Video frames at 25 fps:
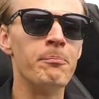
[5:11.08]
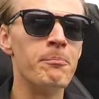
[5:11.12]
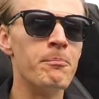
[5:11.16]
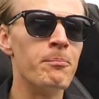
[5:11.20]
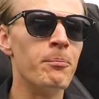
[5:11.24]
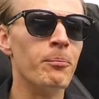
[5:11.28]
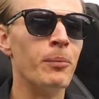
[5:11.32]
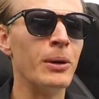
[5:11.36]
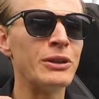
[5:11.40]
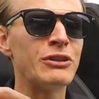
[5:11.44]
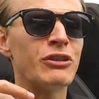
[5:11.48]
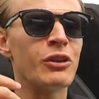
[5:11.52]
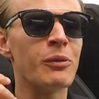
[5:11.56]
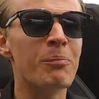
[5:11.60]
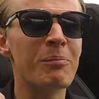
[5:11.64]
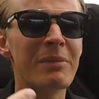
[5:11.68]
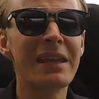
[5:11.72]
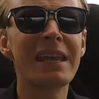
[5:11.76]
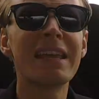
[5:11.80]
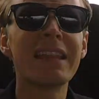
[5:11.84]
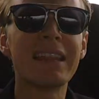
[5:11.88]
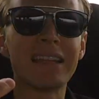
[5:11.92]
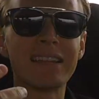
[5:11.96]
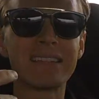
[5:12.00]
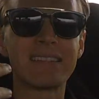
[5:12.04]
But to
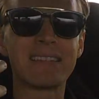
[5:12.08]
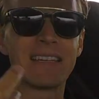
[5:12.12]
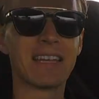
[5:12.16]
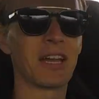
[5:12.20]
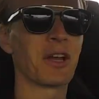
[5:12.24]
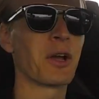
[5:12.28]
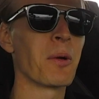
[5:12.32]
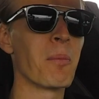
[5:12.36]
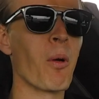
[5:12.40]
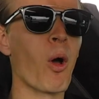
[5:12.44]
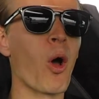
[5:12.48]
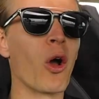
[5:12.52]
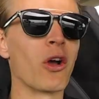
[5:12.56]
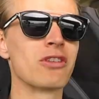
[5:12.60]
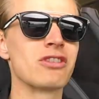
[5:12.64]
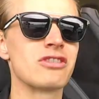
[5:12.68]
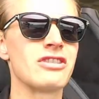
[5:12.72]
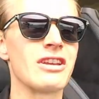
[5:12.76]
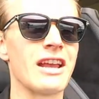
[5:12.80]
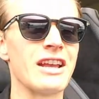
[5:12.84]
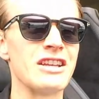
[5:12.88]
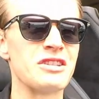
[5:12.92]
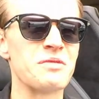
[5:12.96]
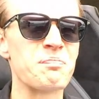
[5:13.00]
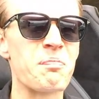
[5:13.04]
me, this
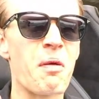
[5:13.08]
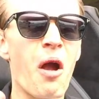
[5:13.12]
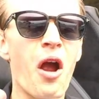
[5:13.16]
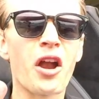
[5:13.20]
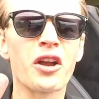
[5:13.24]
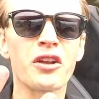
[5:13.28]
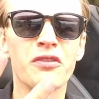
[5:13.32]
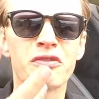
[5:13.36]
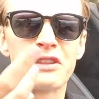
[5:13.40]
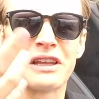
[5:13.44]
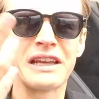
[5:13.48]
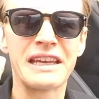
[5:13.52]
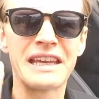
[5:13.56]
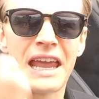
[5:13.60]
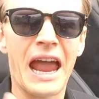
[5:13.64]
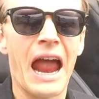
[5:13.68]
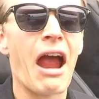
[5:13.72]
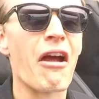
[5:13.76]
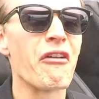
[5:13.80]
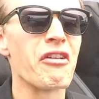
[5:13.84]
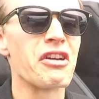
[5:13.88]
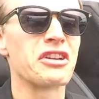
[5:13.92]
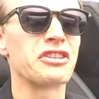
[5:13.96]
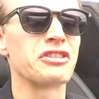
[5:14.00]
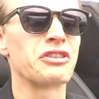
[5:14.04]
gearbox is part of the
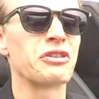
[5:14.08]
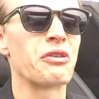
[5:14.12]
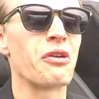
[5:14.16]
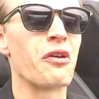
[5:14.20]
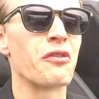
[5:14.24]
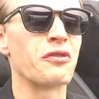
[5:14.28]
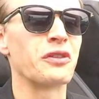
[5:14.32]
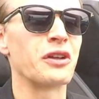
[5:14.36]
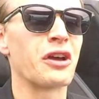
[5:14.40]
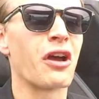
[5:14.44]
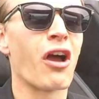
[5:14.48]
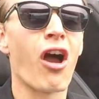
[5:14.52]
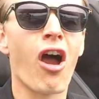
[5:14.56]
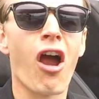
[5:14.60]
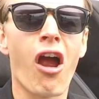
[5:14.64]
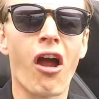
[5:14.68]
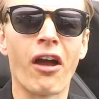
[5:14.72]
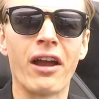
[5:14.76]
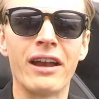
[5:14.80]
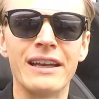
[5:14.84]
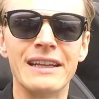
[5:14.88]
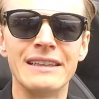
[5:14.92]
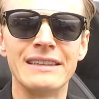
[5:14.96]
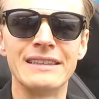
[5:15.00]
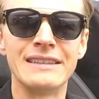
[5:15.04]
character of the car,
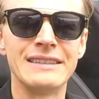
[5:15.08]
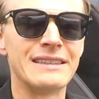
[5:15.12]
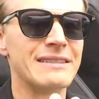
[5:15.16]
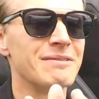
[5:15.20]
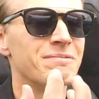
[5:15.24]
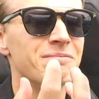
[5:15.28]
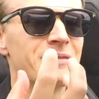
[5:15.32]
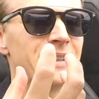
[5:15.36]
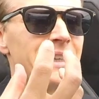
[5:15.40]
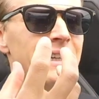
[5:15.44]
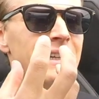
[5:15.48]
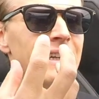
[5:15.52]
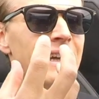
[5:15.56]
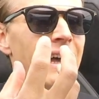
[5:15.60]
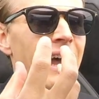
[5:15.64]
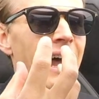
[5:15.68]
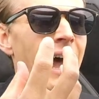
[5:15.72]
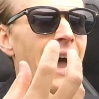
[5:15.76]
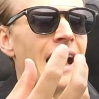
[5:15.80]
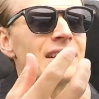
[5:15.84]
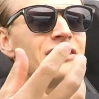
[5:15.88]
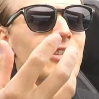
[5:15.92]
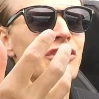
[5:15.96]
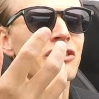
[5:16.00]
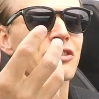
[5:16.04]
and
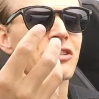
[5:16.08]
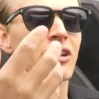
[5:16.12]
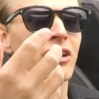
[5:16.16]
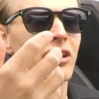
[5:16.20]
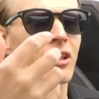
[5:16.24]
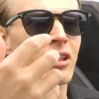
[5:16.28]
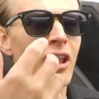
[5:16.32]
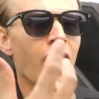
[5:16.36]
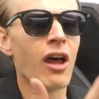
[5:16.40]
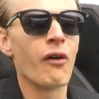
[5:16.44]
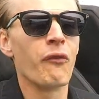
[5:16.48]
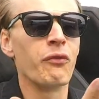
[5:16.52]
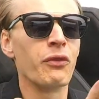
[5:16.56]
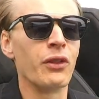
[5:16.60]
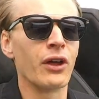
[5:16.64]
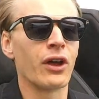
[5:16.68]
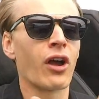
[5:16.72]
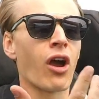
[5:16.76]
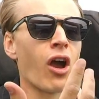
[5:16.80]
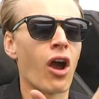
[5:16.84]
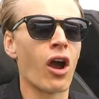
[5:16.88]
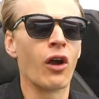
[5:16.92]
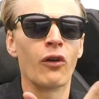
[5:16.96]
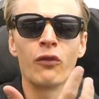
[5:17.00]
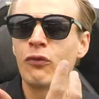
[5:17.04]
I just love the
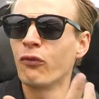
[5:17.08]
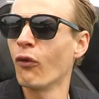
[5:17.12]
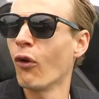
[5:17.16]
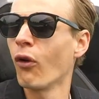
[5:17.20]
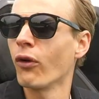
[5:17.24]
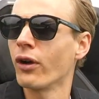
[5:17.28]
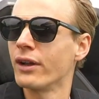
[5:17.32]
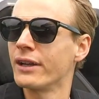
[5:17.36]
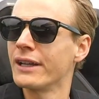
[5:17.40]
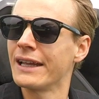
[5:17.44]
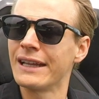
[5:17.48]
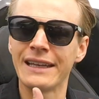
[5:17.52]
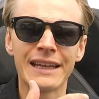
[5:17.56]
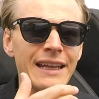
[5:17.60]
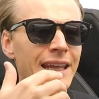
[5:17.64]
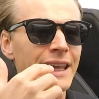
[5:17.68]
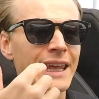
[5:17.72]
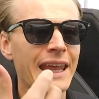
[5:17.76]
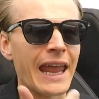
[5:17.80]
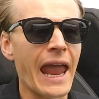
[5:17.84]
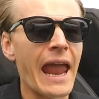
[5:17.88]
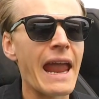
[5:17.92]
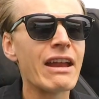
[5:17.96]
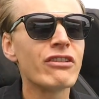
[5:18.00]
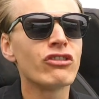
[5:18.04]
car for it. It
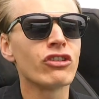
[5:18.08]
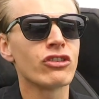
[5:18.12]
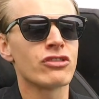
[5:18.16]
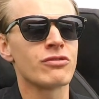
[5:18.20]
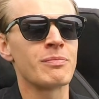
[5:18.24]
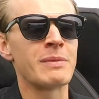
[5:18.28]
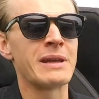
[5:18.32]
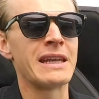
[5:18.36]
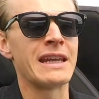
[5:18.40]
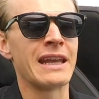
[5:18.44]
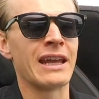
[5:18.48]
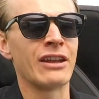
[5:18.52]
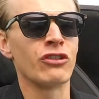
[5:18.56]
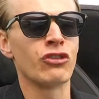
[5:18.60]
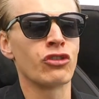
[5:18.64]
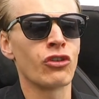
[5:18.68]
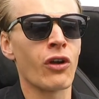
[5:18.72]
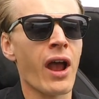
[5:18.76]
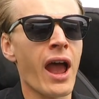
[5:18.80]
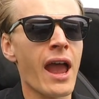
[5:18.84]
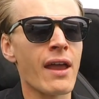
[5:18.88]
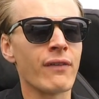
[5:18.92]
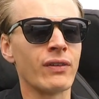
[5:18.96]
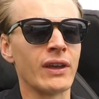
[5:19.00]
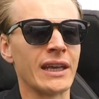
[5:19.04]
engages me in
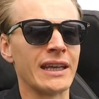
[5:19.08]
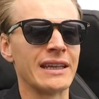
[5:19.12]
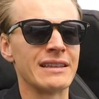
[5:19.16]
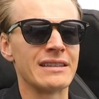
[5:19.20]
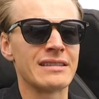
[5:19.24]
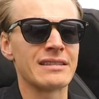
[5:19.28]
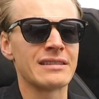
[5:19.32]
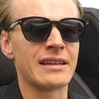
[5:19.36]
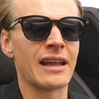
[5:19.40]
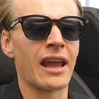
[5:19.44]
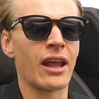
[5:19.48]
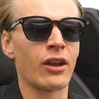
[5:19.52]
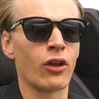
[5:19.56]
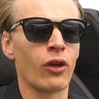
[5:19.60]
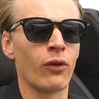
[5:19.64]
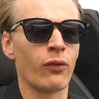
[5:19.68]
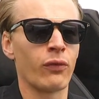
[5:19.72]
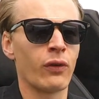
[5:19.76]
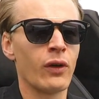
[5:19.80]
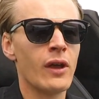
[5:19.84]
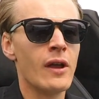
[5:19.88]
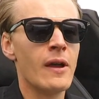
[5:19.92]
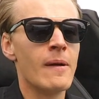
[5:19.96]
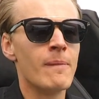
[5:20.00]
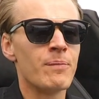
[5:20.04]
driving instead of
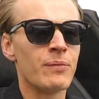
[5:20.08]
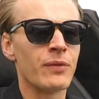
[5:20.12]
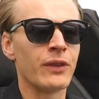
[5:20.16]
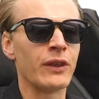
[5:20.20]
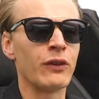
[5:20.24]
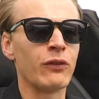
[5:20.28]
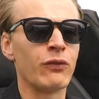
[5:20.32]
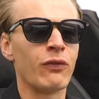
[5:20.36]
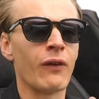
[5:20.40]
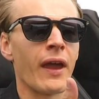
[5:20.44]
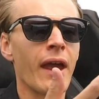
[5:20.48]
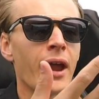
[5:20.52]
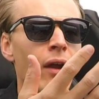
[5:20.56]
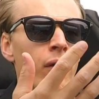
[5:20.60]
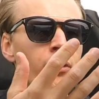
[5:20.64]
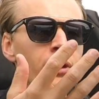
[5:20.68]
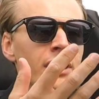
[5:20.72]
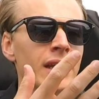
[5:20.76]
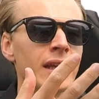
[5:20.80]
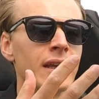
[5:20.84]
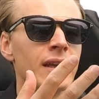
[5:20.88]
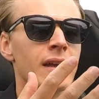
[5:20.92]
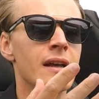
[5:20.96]
the very,